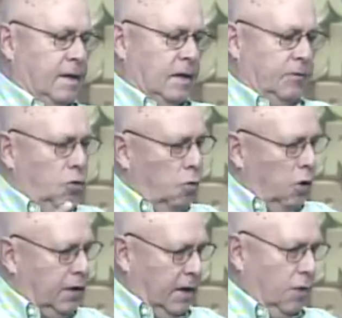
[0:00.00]
if you are
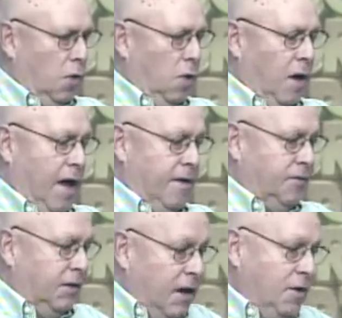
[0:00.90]
looking at whole life,
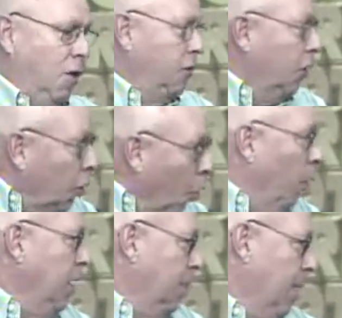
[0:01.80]
then they know they're
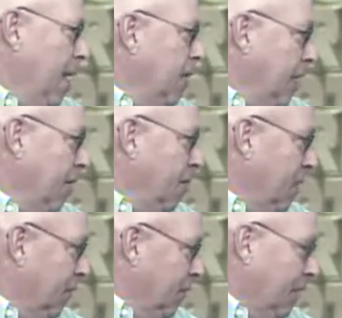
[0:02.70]
going to pay the death
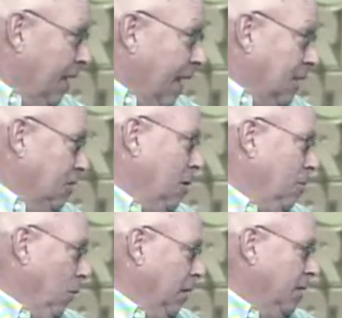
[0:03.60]
benefit at some
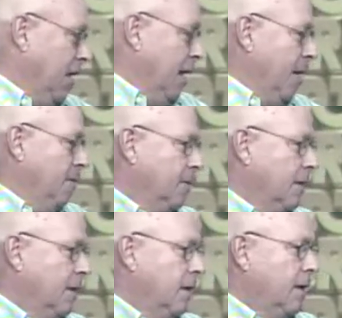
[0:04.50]
point in time.
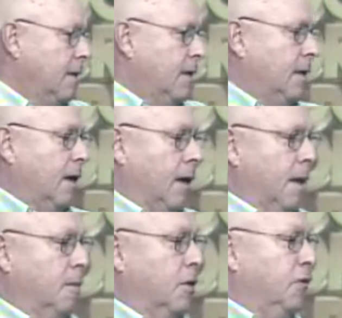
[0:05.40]

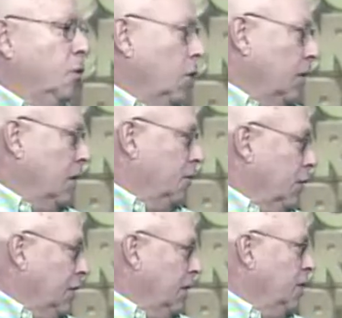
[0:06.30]
Um, but if you are looking for
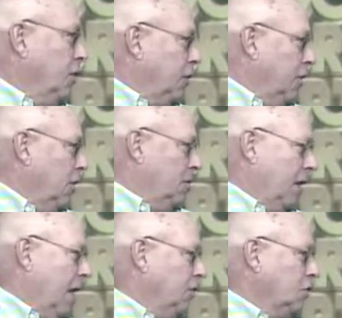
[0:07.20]
a 10 year term, the
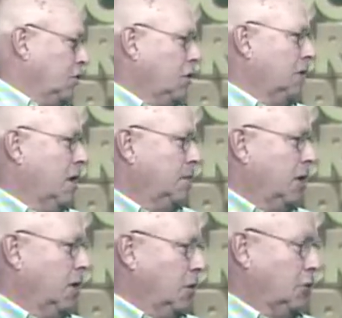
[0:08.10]
life insurance company
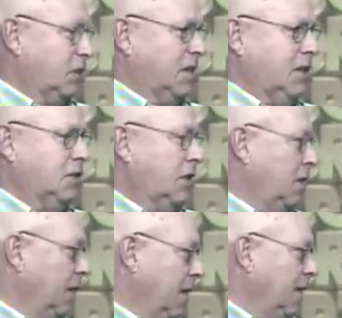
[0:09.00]
knows
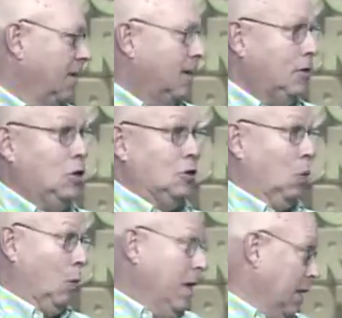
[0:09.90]
statistically there's a
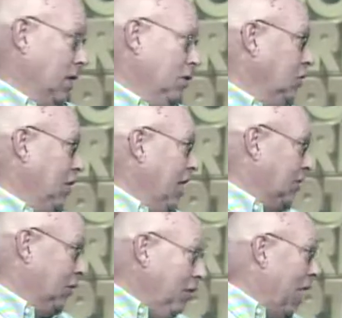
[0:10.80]
really good chance
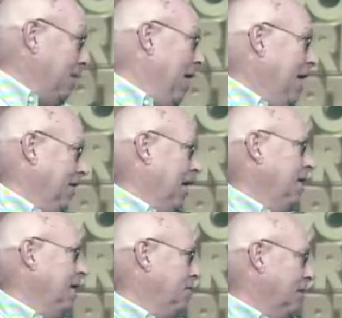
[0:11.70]
they're not paying that
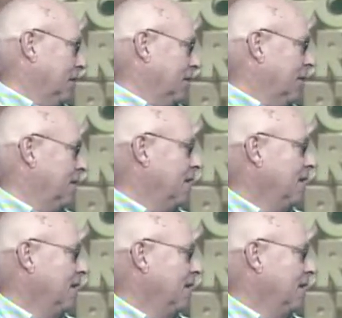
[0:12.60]
death benefit.